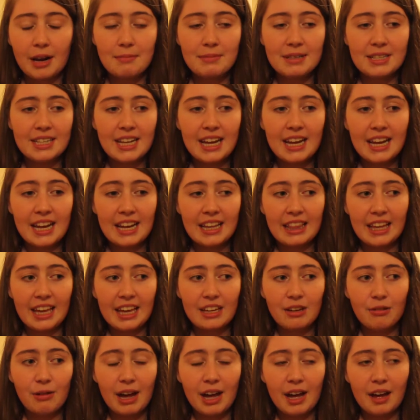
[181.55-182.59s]
I'm saying
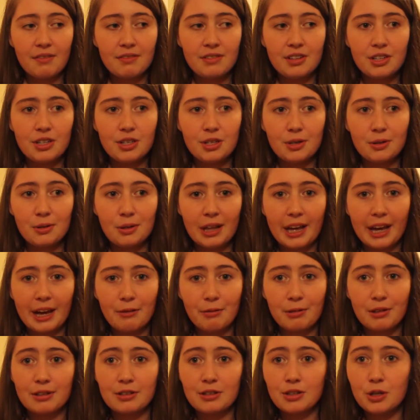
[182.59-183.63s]
that you have to do
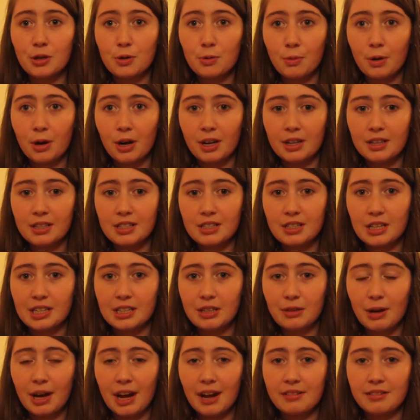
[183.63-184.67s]
that with nuance, and
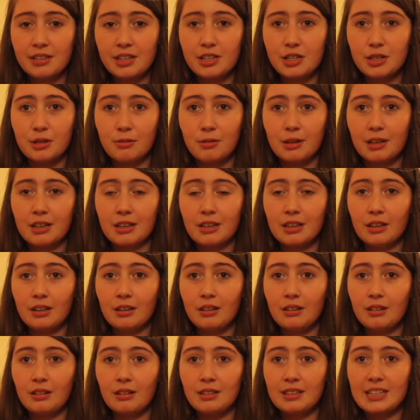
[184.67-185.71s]
you have to do it
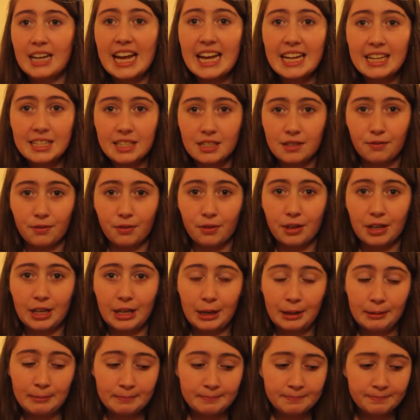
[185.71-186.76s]

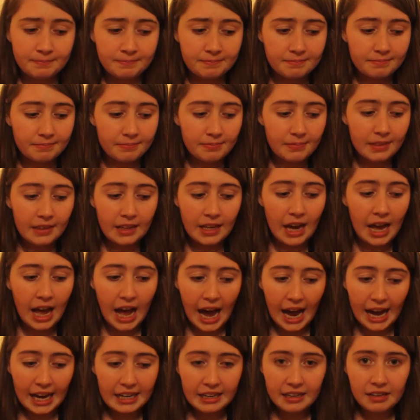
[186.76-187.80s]
tastefully.
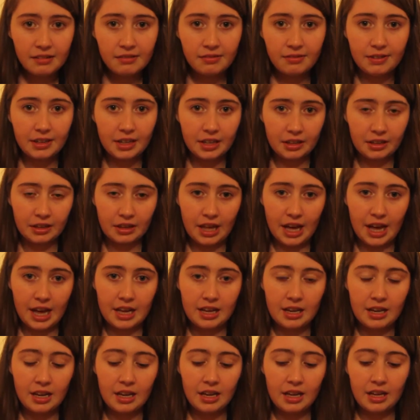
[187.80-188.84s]
I didn't feel
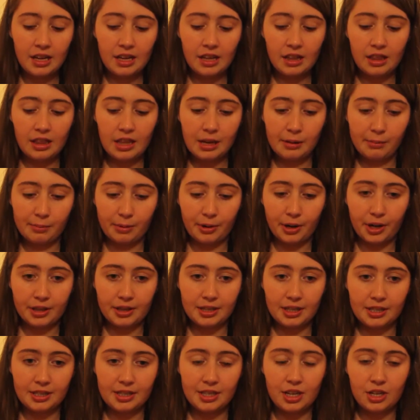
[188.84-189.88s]
that they brought
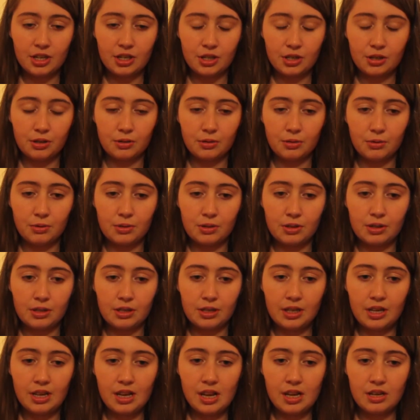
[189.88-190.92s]
these issues
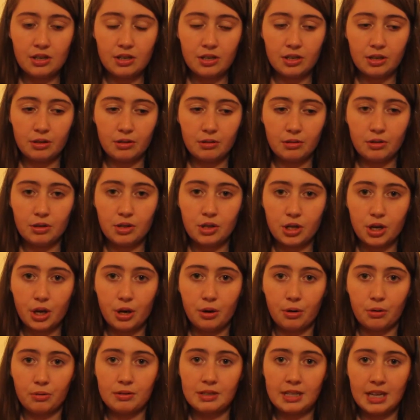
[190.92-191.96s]
into the
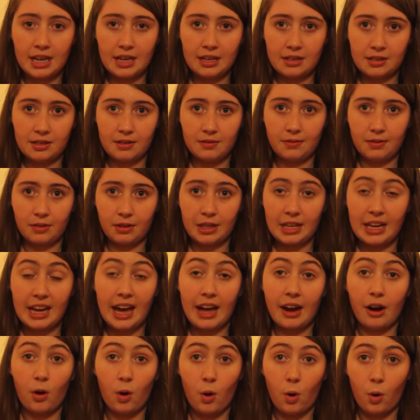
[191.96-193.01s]
show tastefully
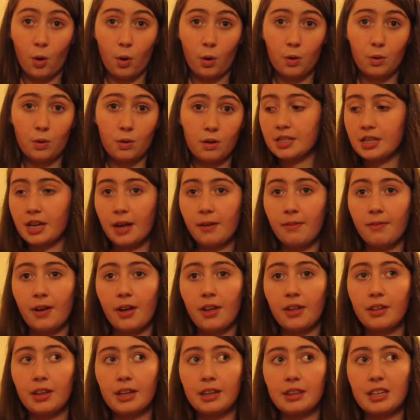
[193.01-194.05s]
at all. I
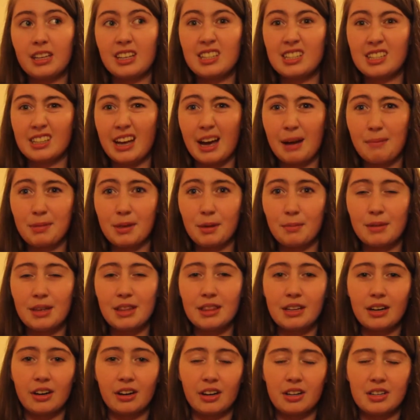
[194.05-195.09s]
felt like they slapped them
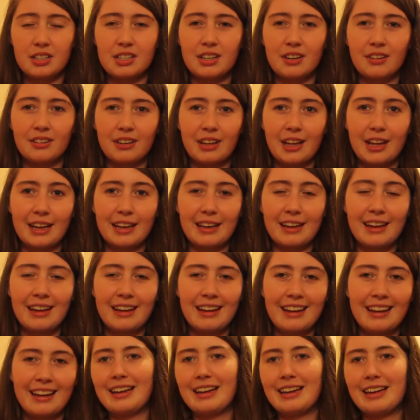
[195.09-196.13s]
in there because they're like,
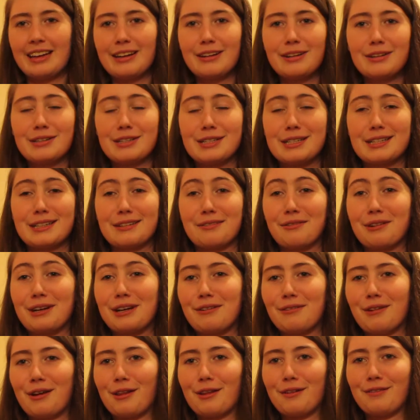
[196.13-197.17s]
here's three
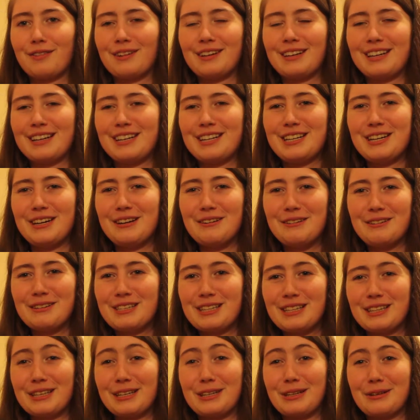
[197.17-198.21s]
relevant issues
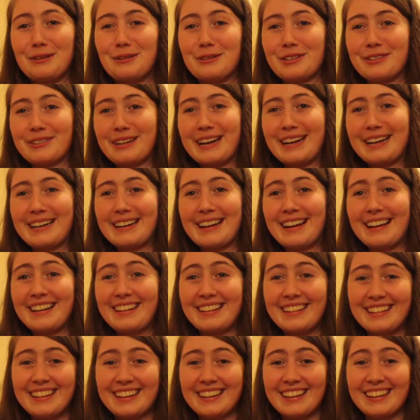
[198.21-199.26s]
in the news right
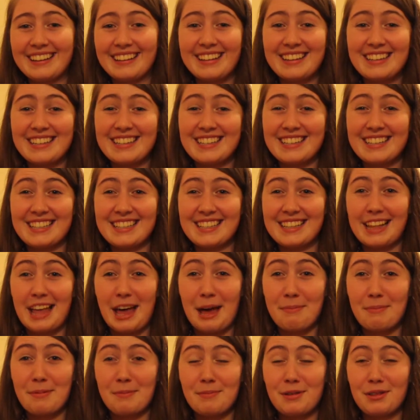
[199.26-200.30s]
now, like let's just
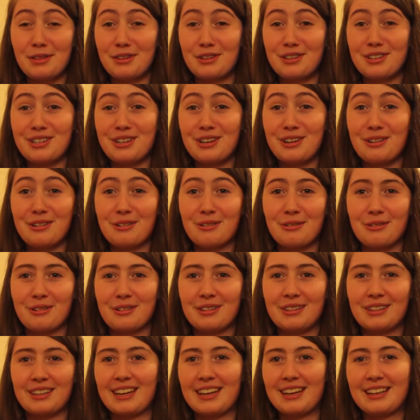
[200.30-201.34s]
slap them in the show
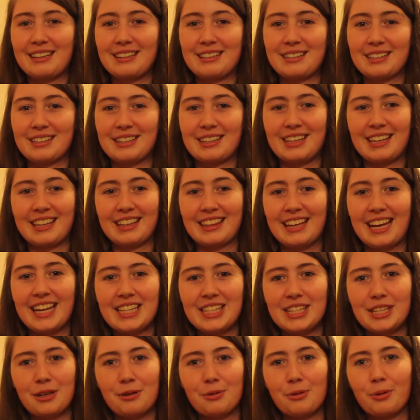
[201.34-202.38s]
and kids will think
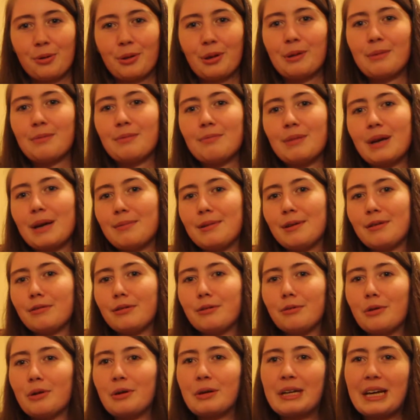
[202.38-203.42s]
that's cool, and maybe we
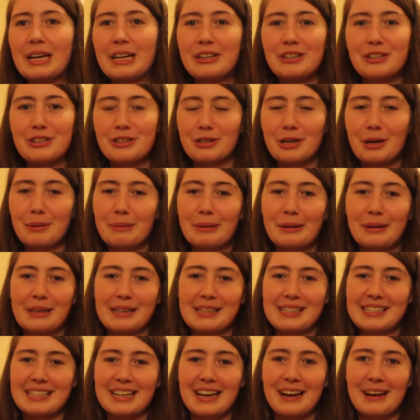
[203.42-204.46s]
won't get in trouble
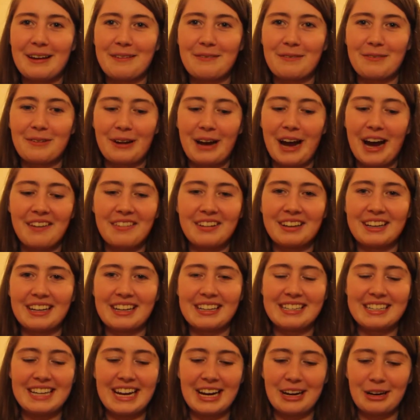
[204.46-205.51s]
this time for having a
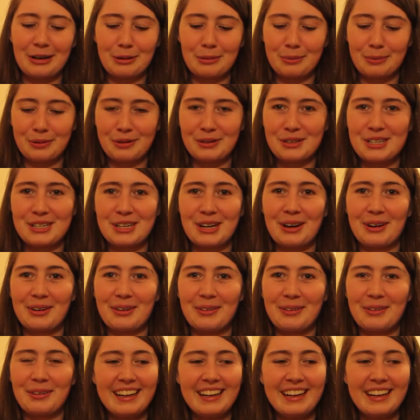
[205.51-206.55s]
terrible
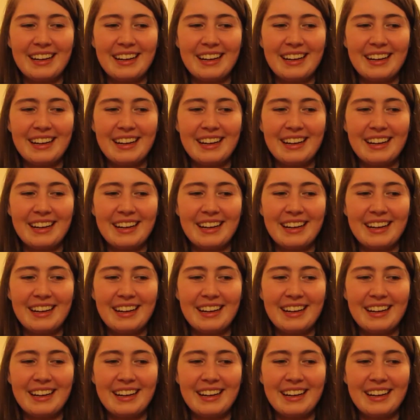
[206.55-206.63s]
show.